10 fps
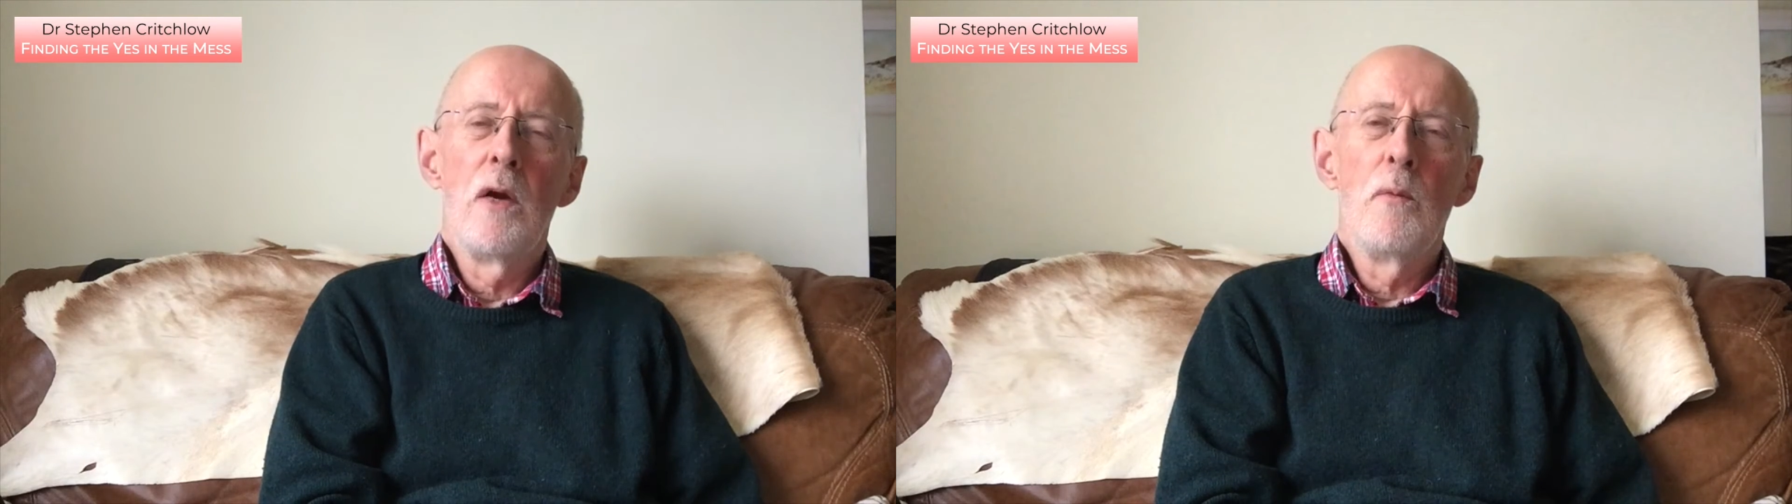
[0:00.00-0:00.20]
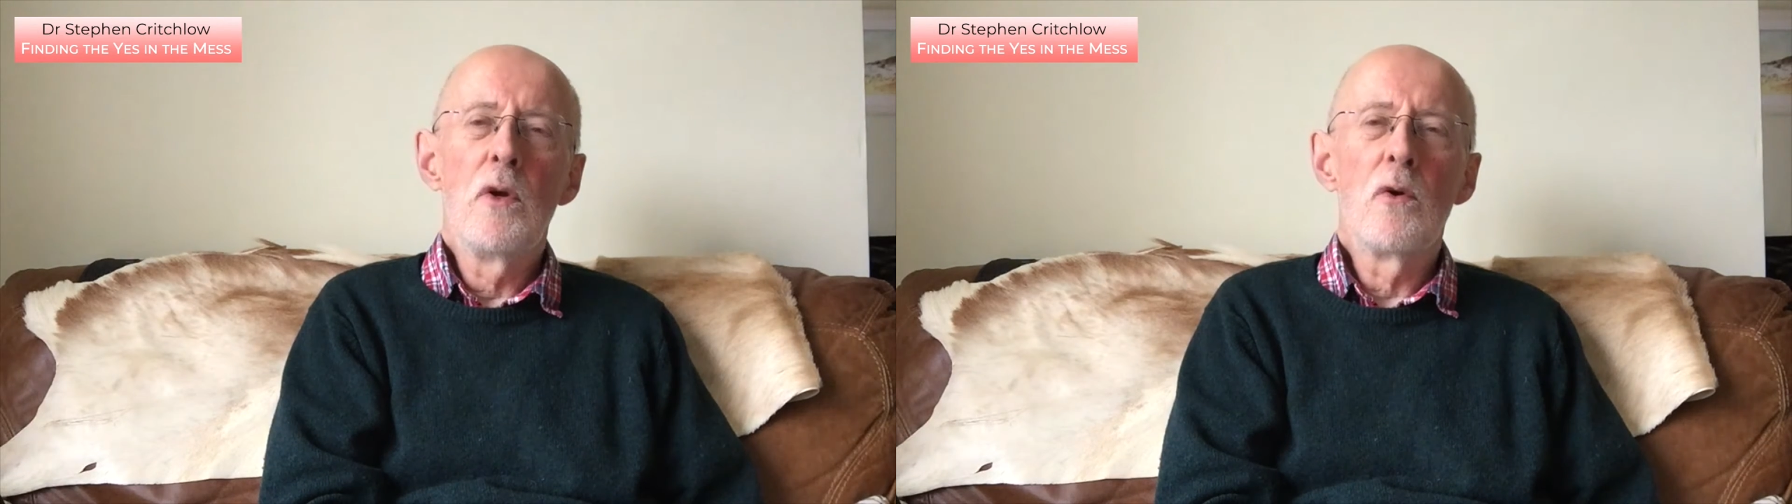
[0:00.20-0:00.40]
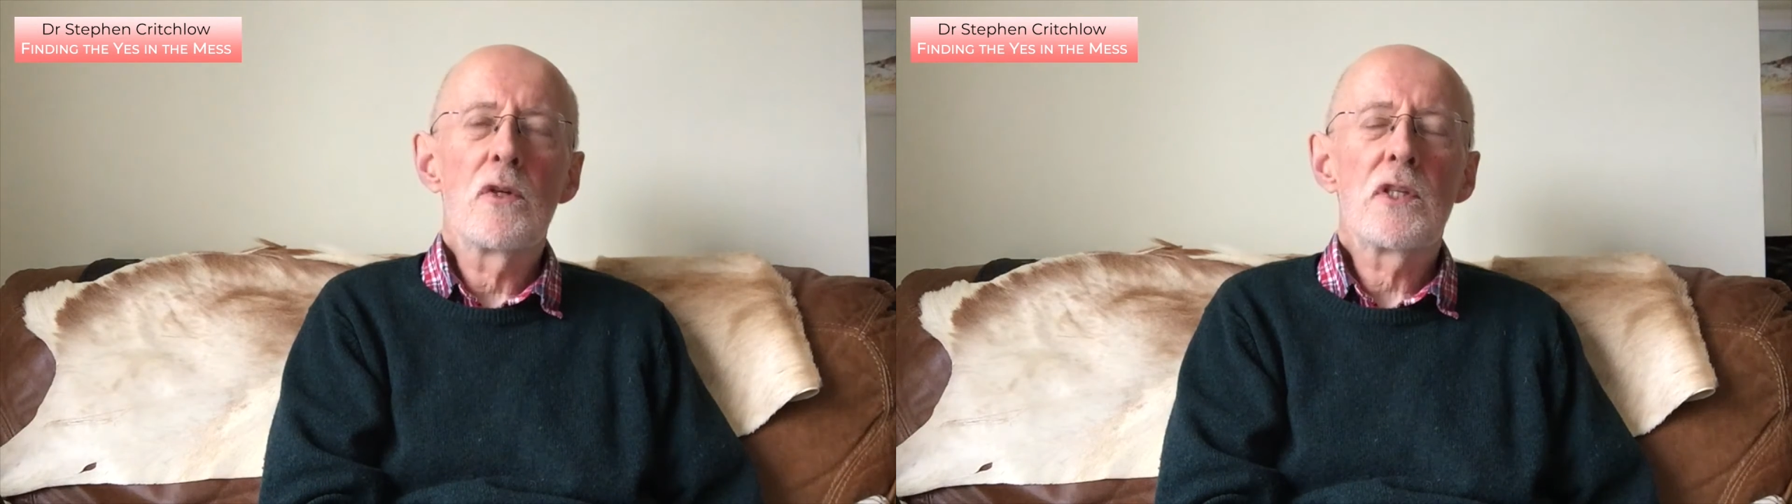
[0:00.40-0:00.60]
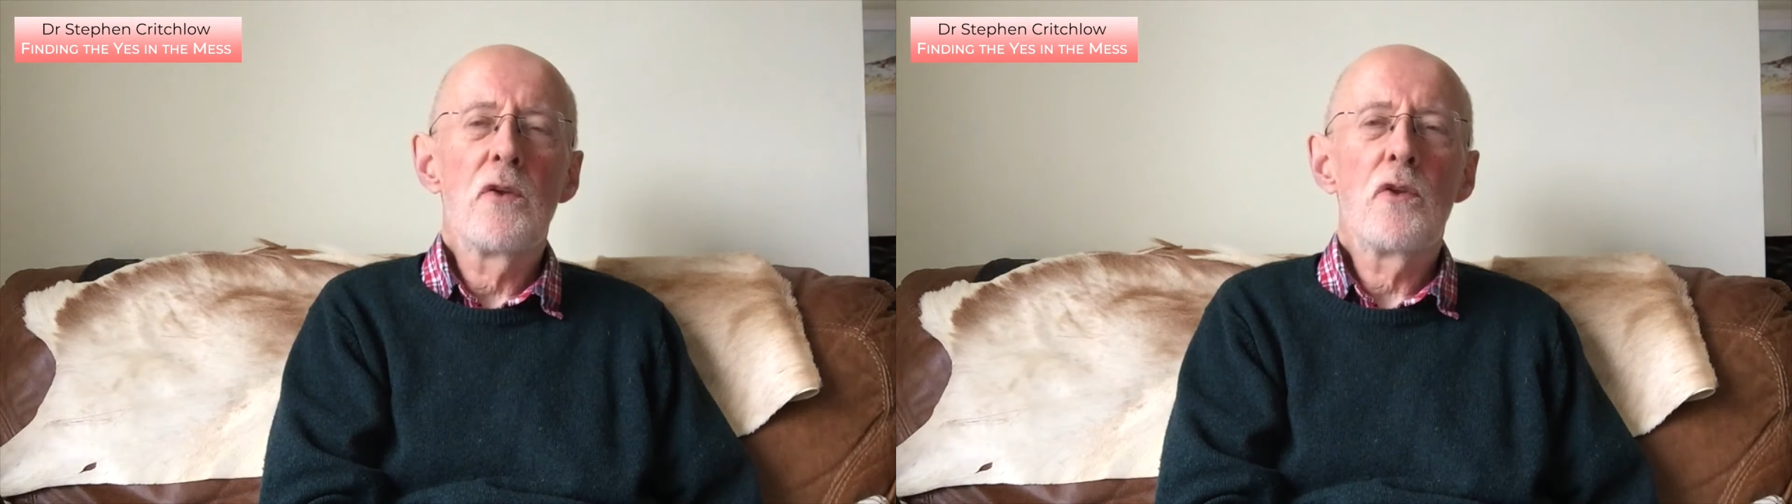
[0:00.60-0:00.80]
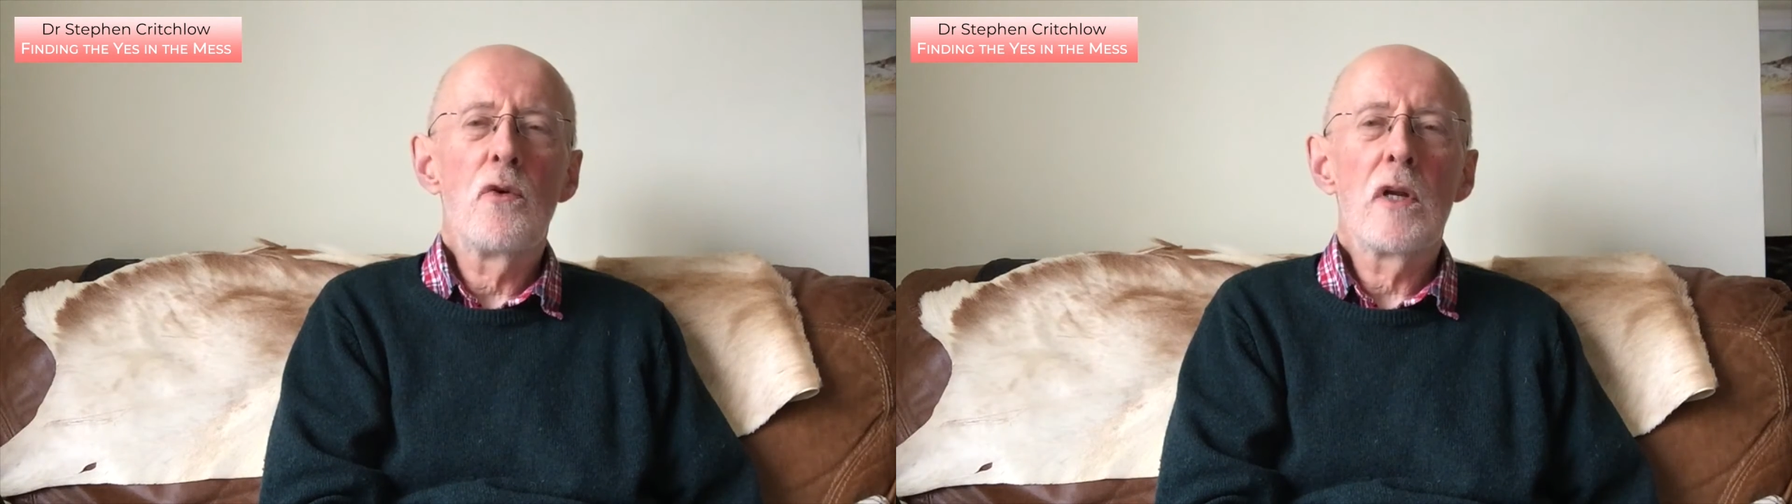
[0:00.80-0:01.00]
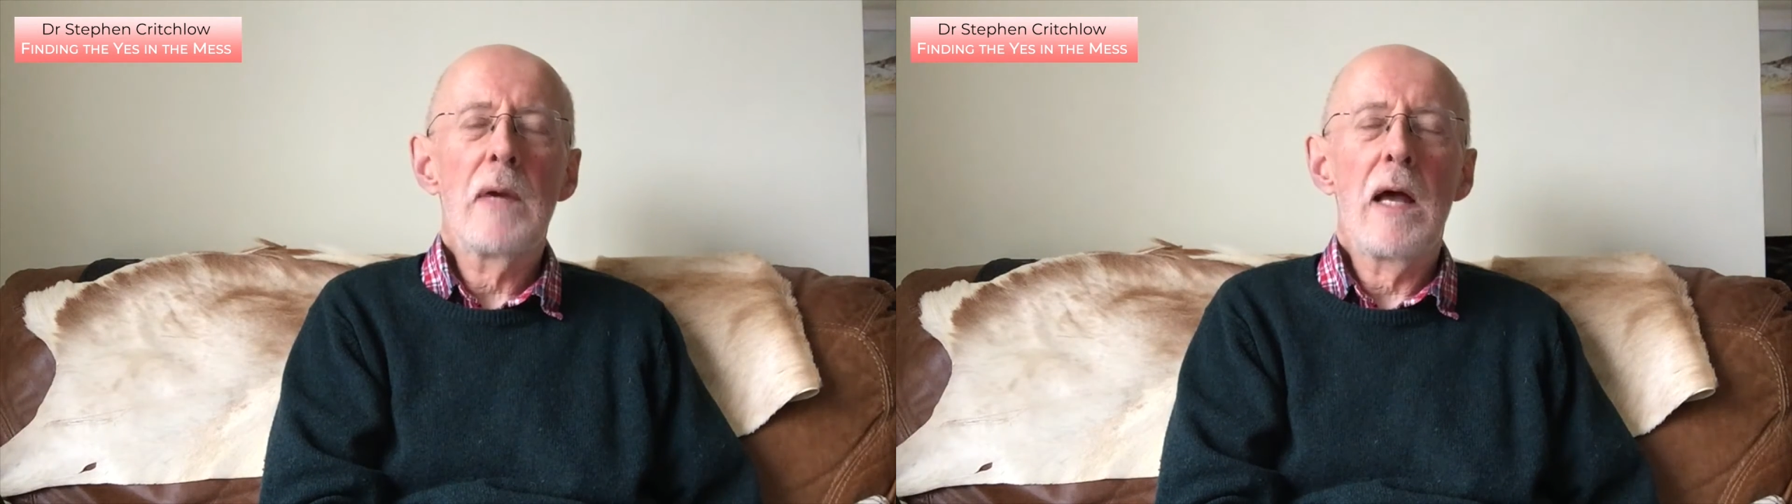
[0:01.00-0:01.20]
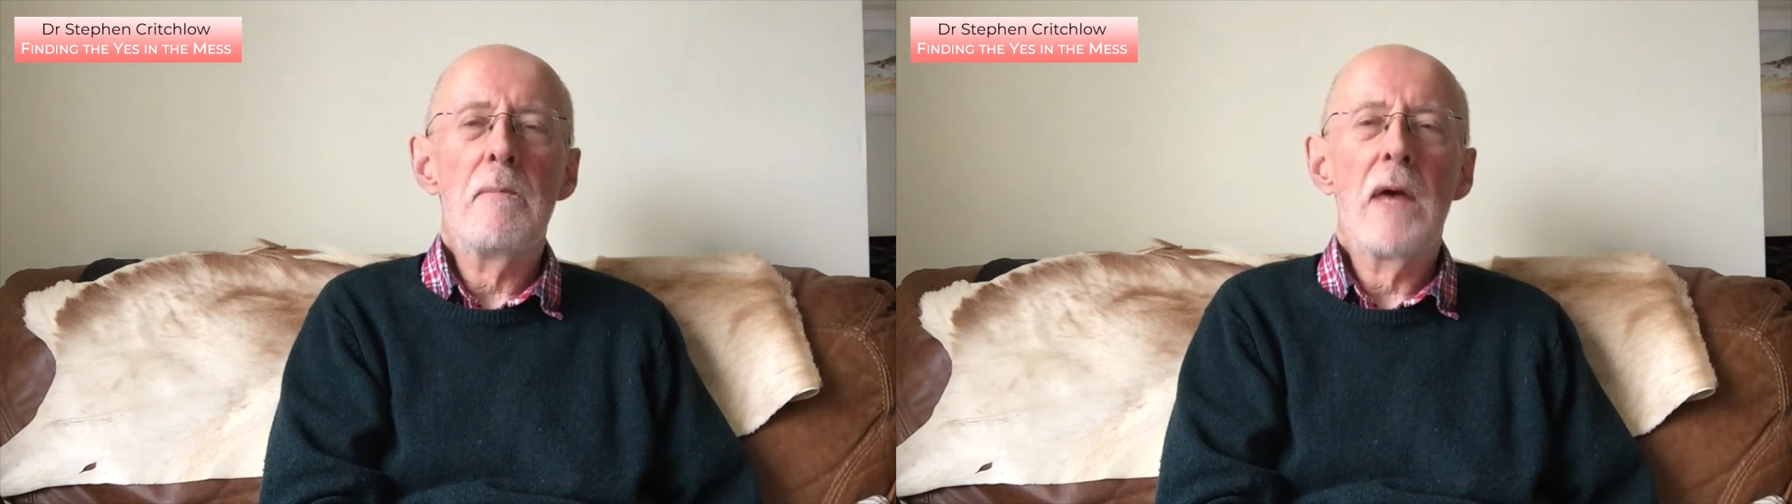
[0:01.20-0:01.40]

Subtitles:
We also thought about